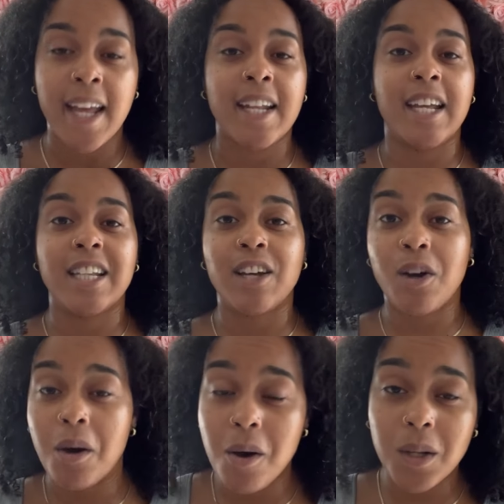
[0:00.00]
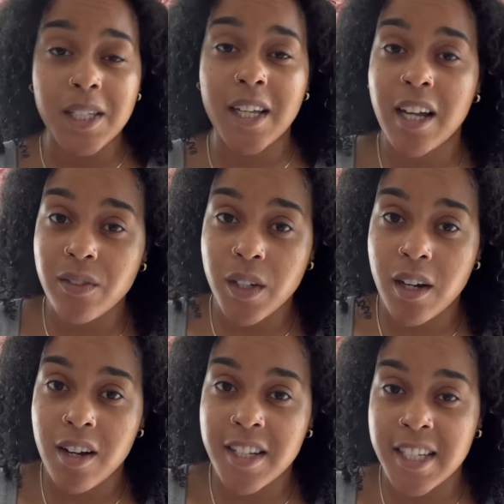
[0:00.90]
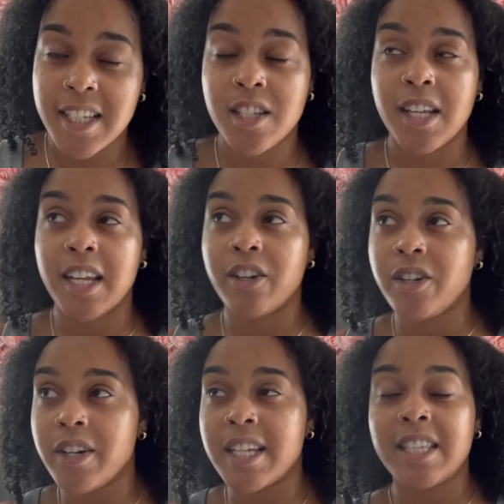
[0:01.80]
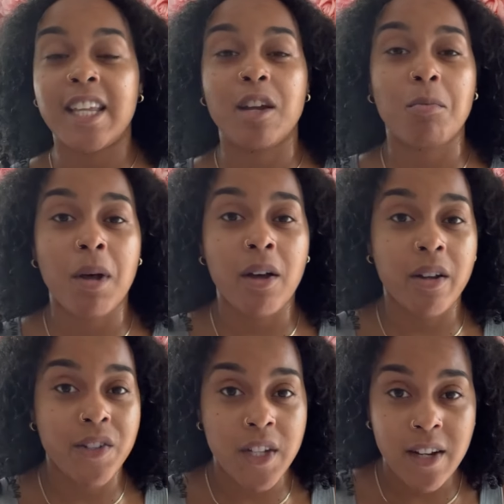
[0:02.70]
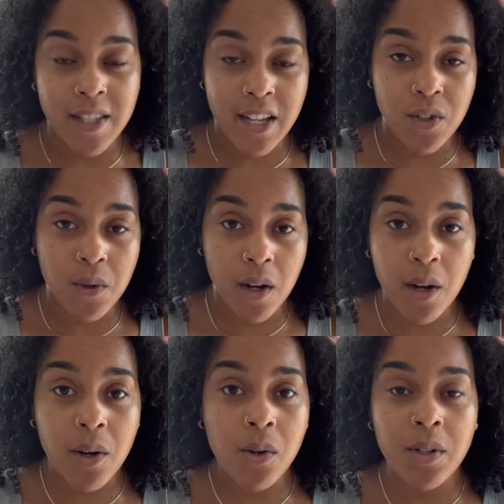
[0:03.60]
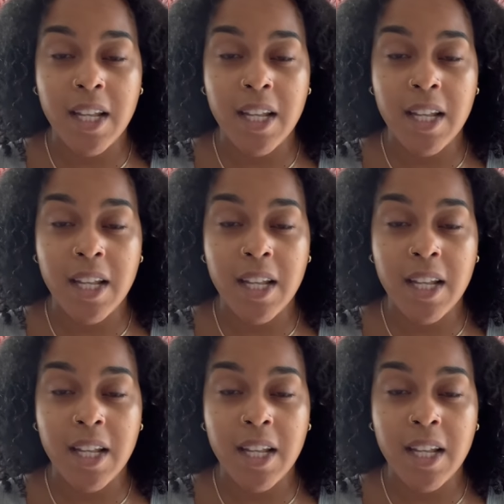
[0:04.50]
Now, the goal to cover calls is to increase the amount of shares that you own,